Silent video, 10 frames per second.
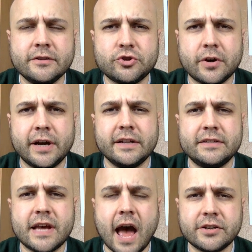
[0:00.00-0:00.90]

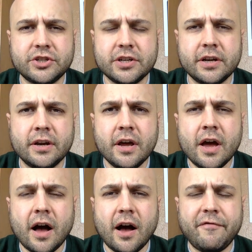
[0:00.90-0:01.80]
transaction. Uh,